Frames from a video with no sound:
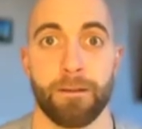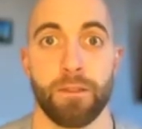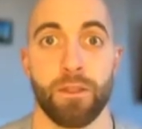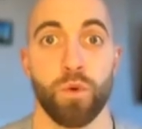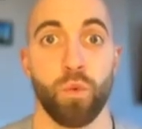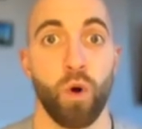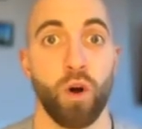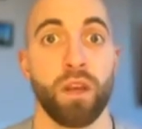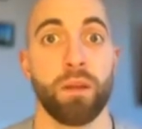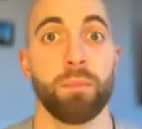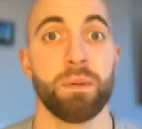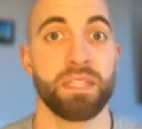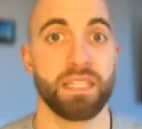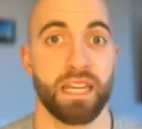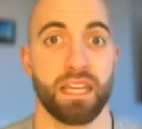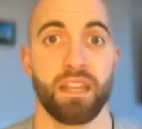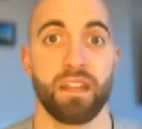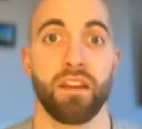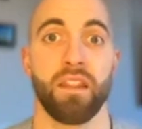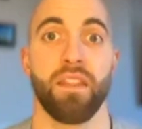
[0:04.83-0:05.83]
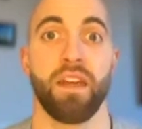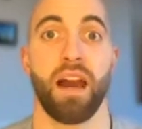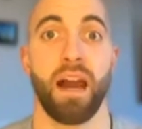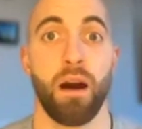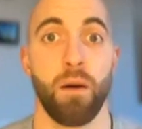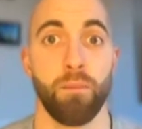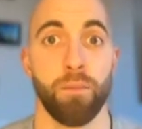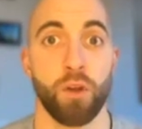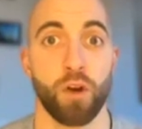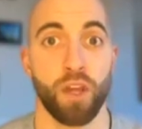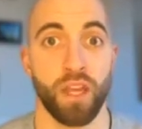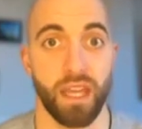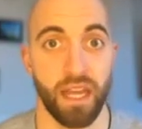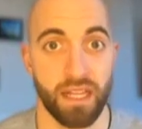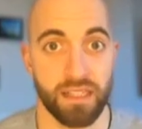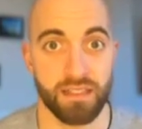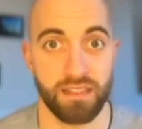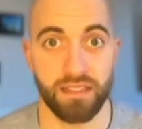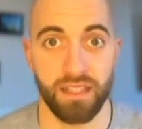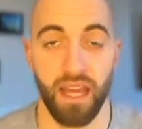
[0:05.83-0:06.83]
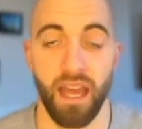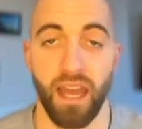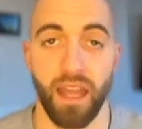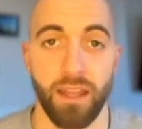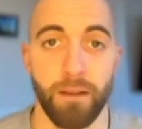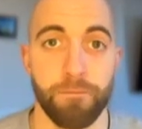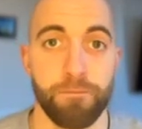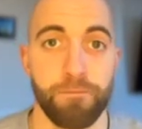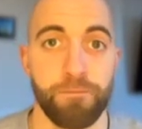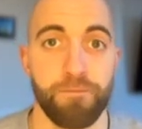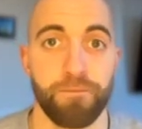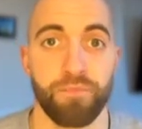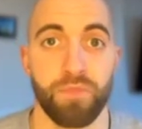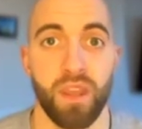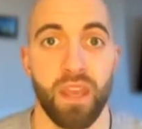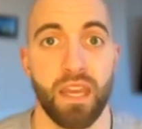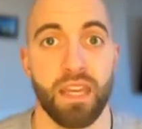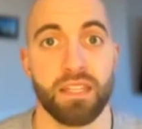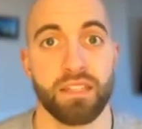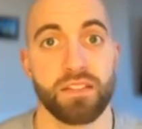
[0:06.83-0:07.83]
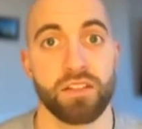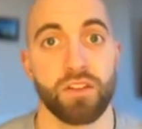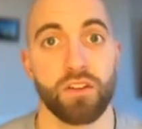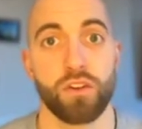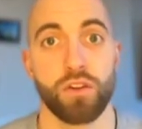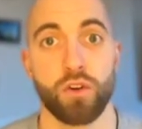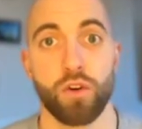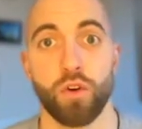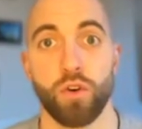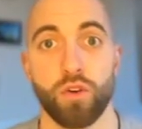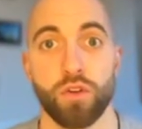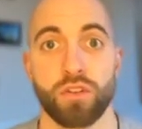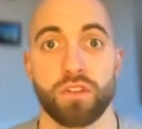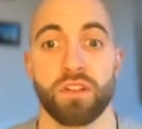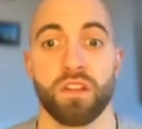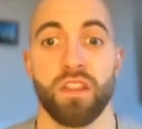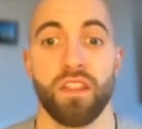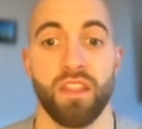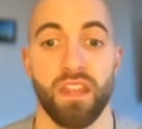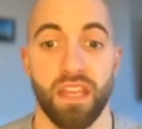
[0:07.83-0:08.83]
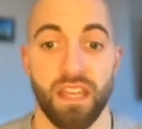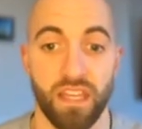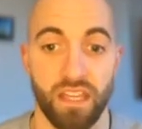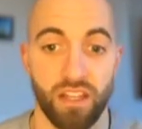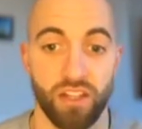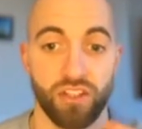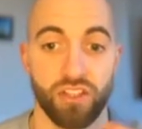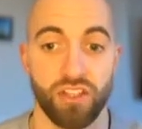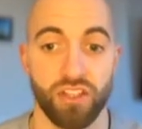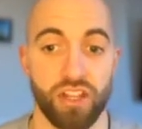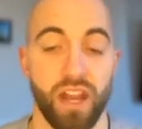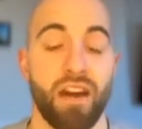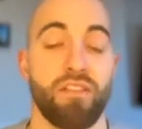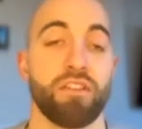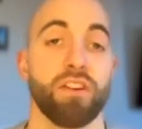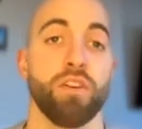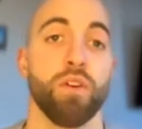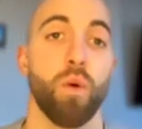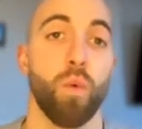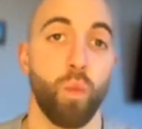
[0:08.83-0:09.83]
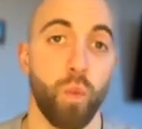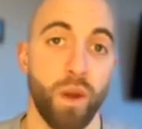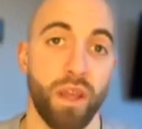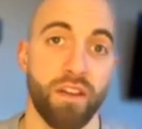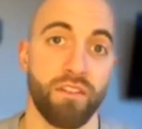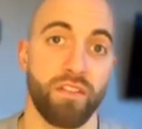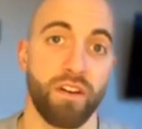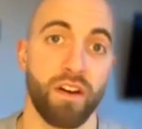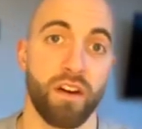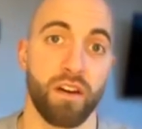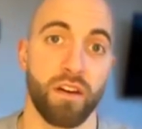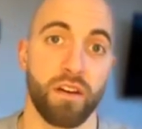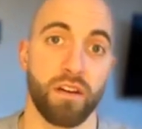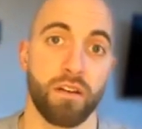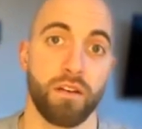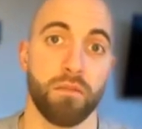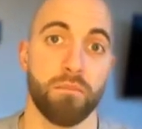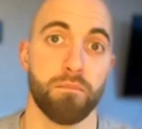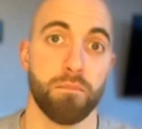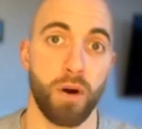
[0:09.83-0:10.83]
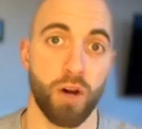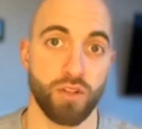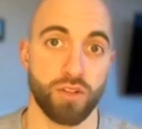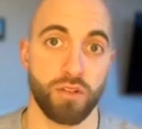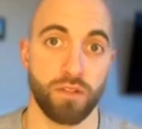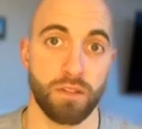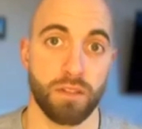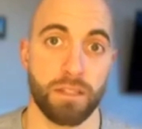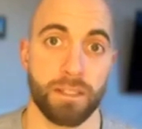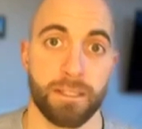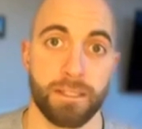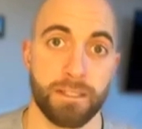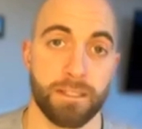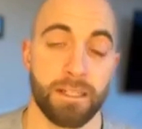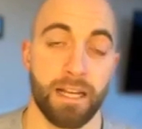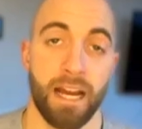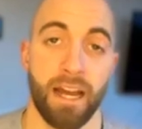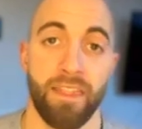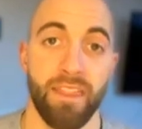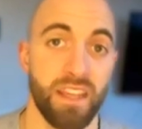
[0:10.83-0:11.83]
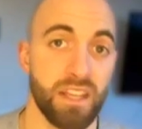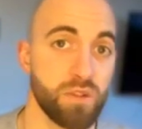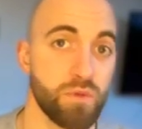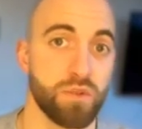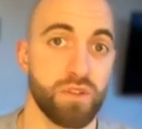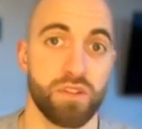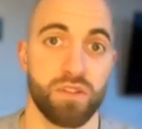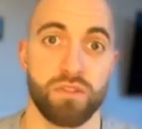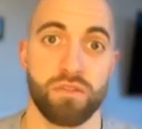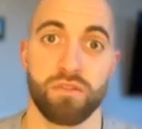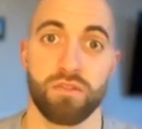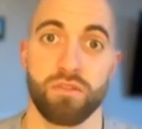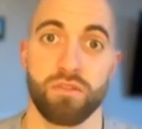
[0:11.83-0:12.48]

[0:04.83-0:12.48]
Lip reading: The one in particular that I'm looking at today is called the Sharon Weaver model. And this was